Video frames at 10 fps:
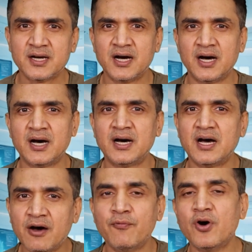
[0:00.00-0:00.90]
a
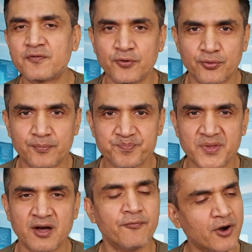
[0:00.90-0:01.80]
workflow.
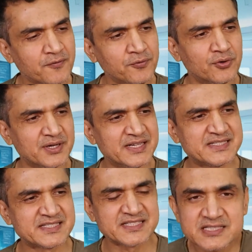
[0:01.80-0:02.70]
A workflow is
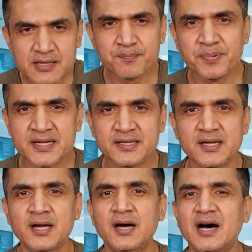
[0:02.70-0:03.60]
simply
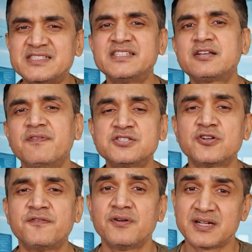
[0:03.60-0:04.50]
a sequence
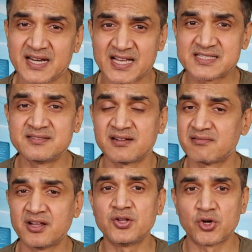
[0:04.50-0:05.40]
of tasks that run